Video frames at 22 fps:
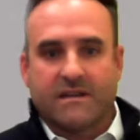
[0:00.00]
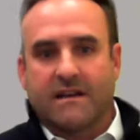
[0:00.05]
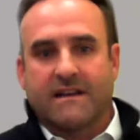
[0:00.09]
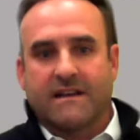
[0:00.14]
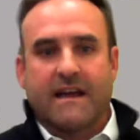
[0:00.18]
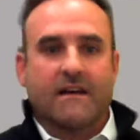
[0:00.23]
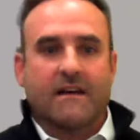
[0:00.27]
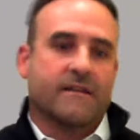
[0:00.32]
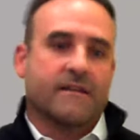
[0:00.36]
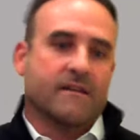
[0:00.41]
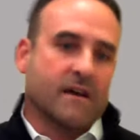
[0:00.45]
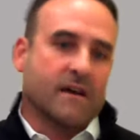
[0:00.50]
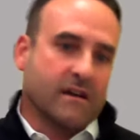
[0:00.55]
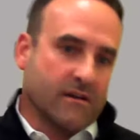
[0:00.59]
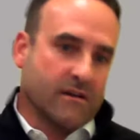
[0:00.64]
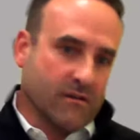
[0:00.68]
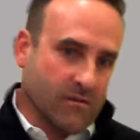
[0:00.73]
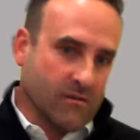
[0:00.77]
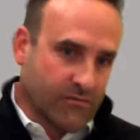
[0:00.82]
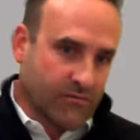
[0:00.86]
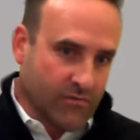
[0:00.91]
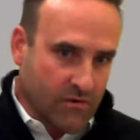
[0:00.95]
and now they've got to
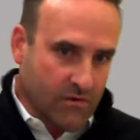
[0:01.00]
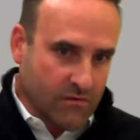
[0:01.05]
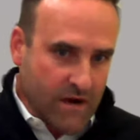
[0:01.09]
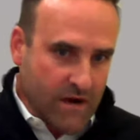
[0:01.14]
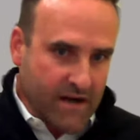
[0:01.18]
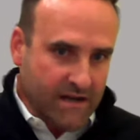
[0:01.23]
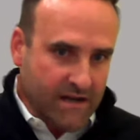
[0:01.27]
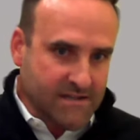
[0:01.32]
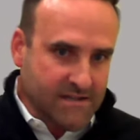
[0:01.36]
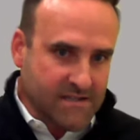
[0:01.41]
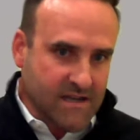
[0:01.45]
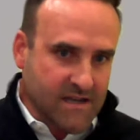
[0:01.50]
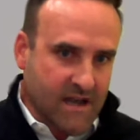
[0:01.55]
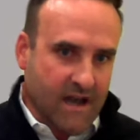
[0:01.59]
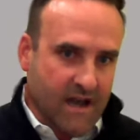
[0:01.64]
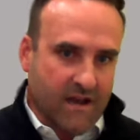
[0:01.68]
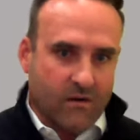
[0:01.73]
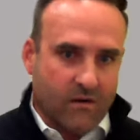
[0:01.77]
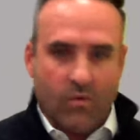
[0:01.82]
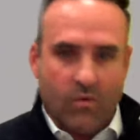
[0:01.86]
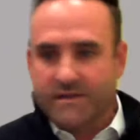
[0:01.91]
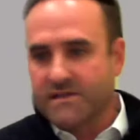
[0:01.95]
go through and
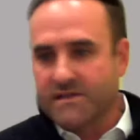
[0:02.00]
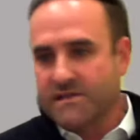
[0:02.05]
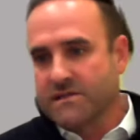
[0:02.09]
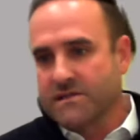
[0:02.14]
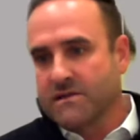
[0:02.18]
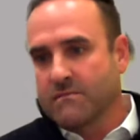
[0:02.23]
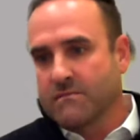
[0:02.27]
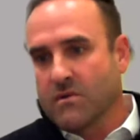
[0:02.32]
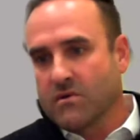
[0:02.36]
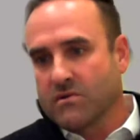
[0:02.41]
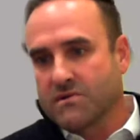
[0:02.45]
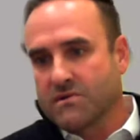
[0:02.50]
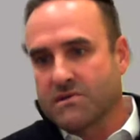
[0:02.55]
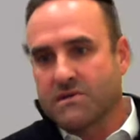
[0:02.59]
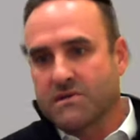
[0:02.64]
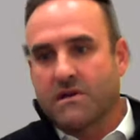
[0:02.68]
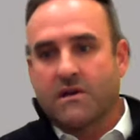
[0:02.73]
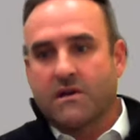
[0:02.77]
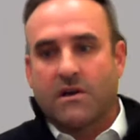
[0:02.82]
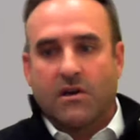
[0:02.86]
reconcile what's the most